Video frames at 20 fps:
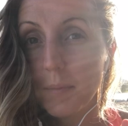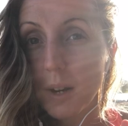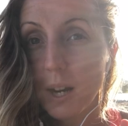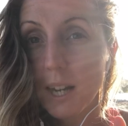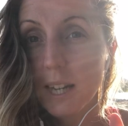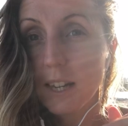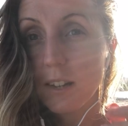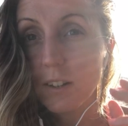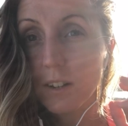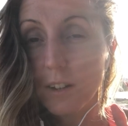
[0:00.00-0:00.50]

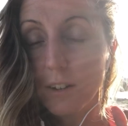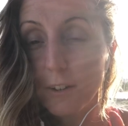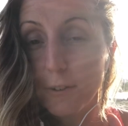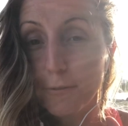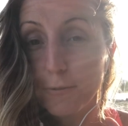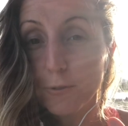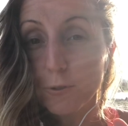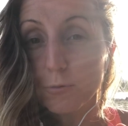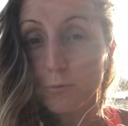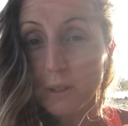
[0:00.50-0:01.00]
I got in a
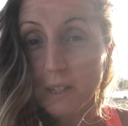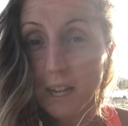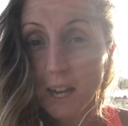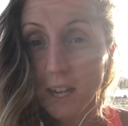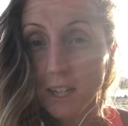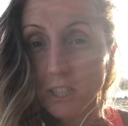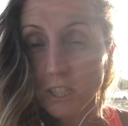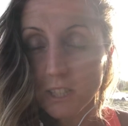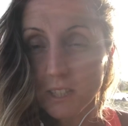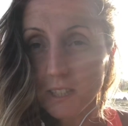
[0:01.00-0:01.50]
full
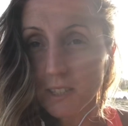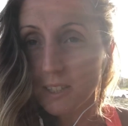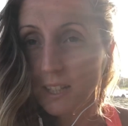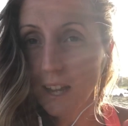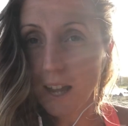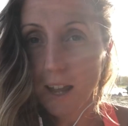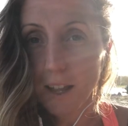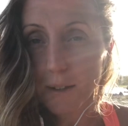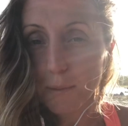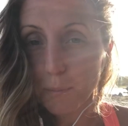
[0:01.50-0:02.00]
reaction because I
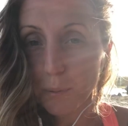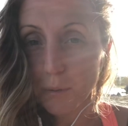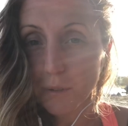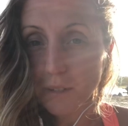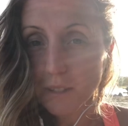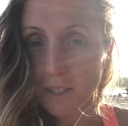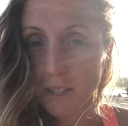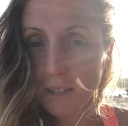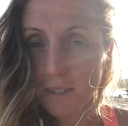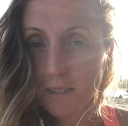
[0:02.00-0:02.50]
hadn't
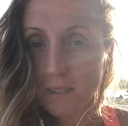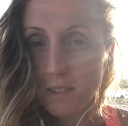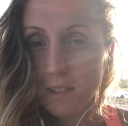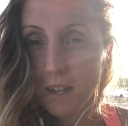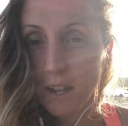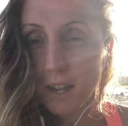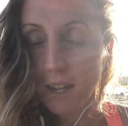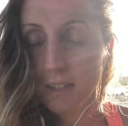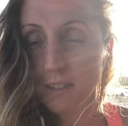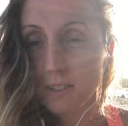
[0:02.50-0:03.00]
processed it,
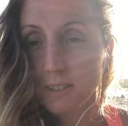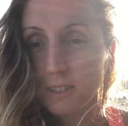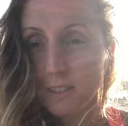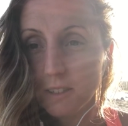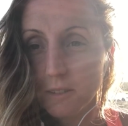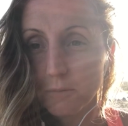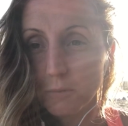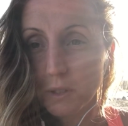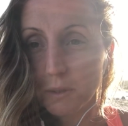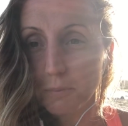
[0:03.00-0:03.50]
hadn't
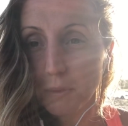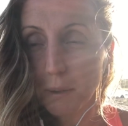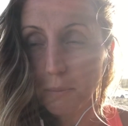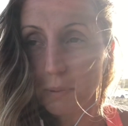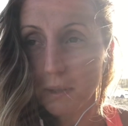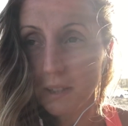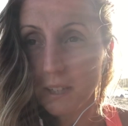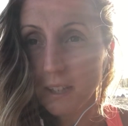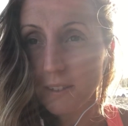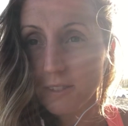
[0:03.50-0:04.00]
done with my
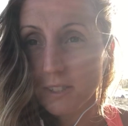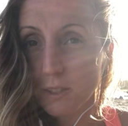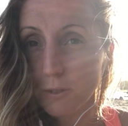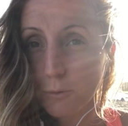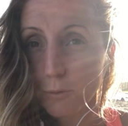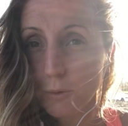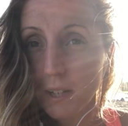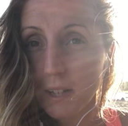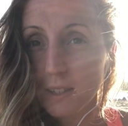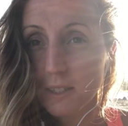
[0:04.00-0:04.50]
beliefs
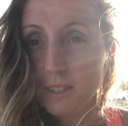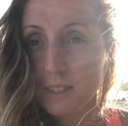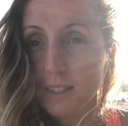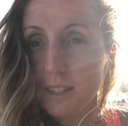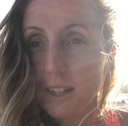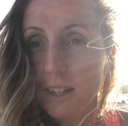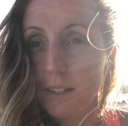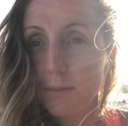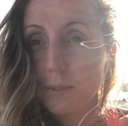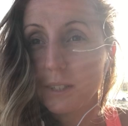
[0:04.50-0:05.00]
around
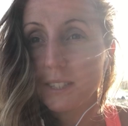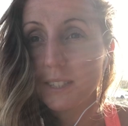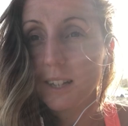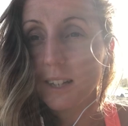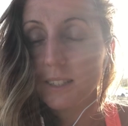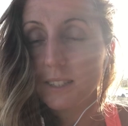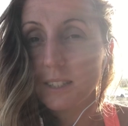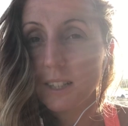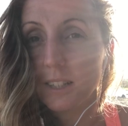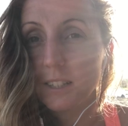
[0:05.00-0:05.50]
it. And we
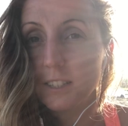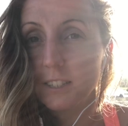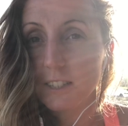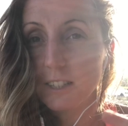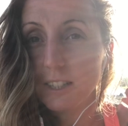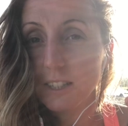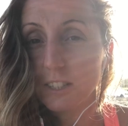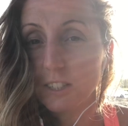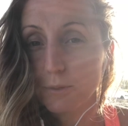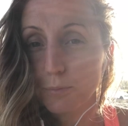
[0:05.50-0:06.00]
sat down and
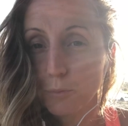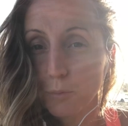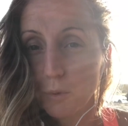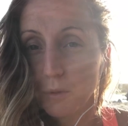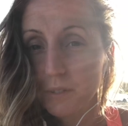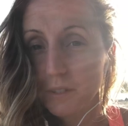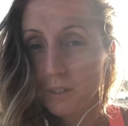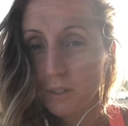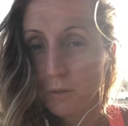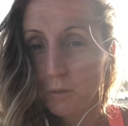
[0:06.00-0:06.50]
he just
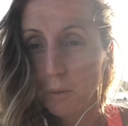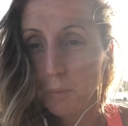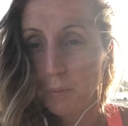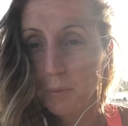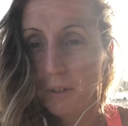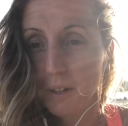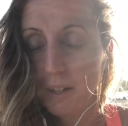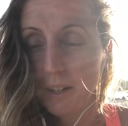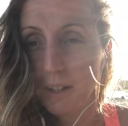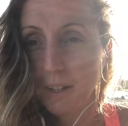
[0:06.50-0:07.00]
wasn't
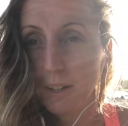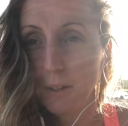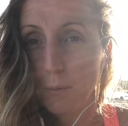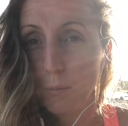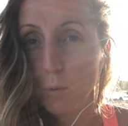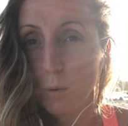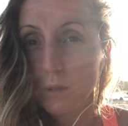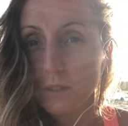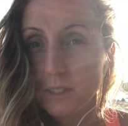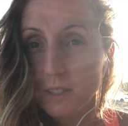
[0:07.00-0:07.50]
cooperating. He
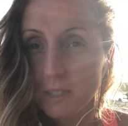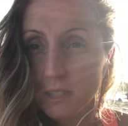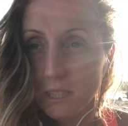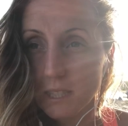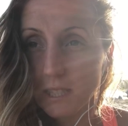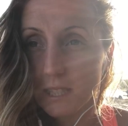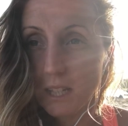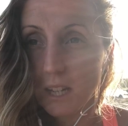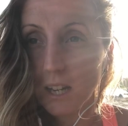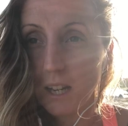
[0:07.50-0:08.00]
wasn't
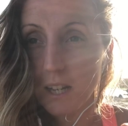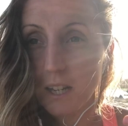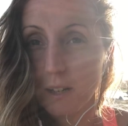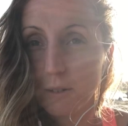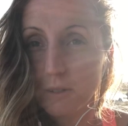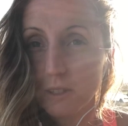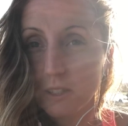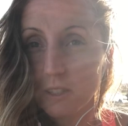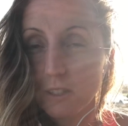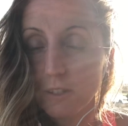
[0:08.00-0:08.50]
listening and he
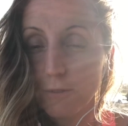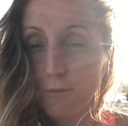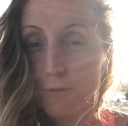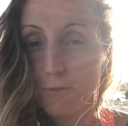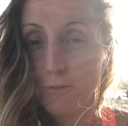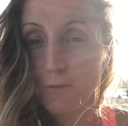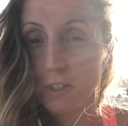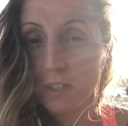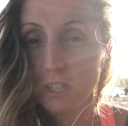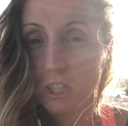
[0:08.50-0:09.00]
was just
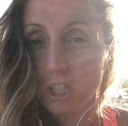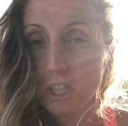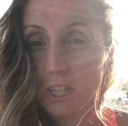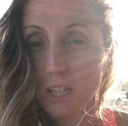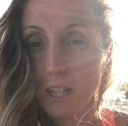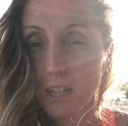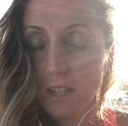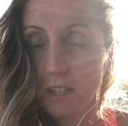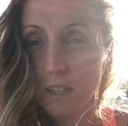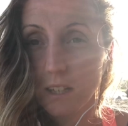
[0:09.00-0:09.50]

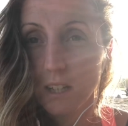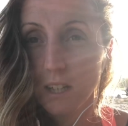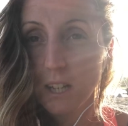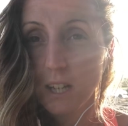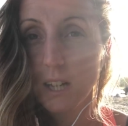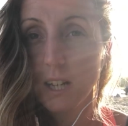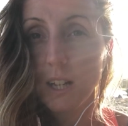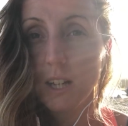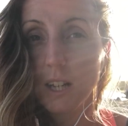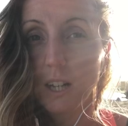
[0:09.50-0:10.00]
fidgeting, and
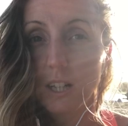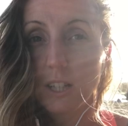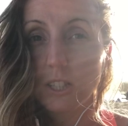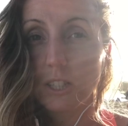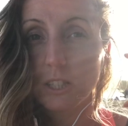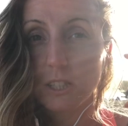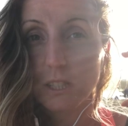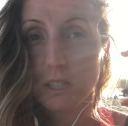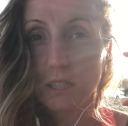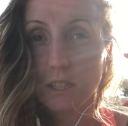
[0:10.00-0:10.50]

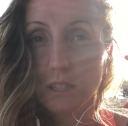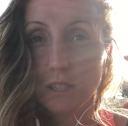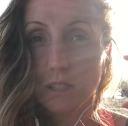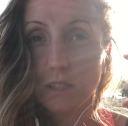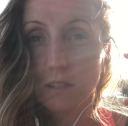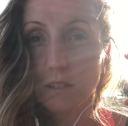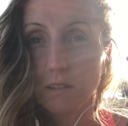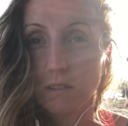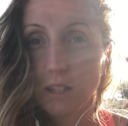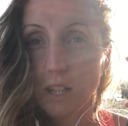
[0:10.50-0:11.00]

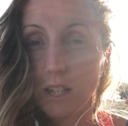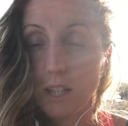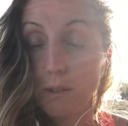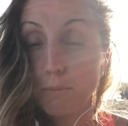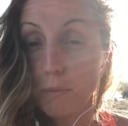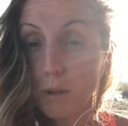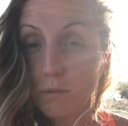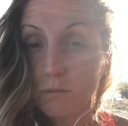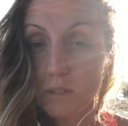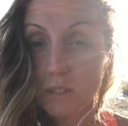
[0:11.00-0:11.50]
then he
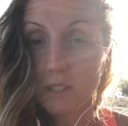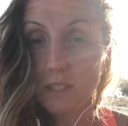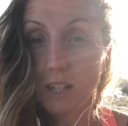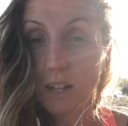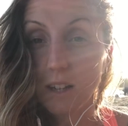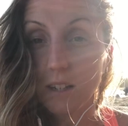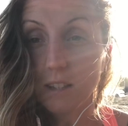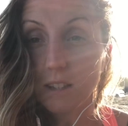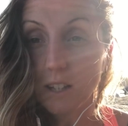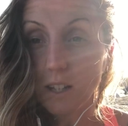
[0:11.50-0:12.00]
melted
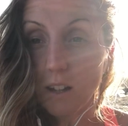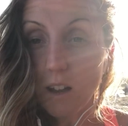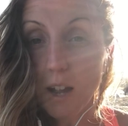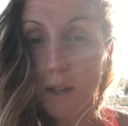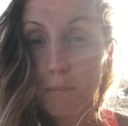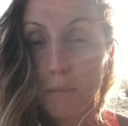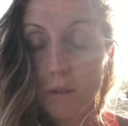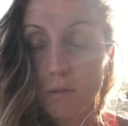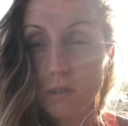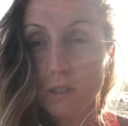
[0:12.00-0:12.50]
down, and then
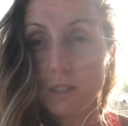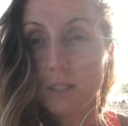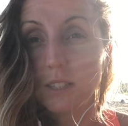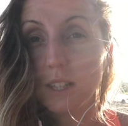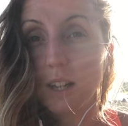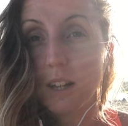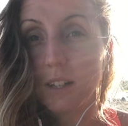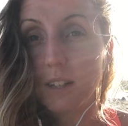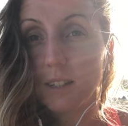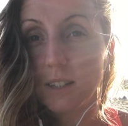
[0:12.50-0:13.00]
I melted
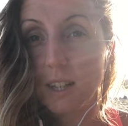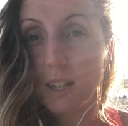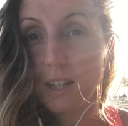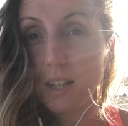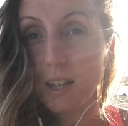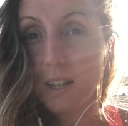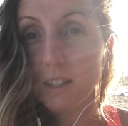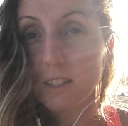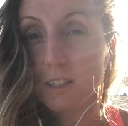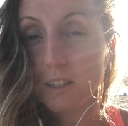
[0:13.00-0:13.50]
down, and then
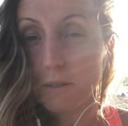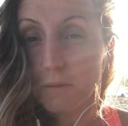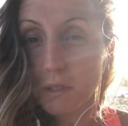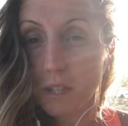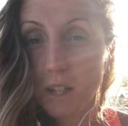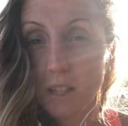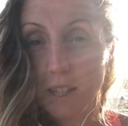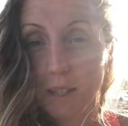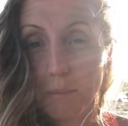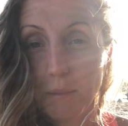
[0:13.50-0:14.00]
he ended up
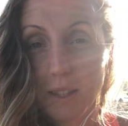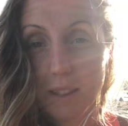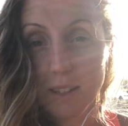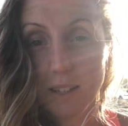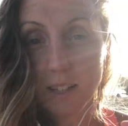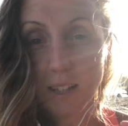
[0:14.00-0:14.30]
telling me that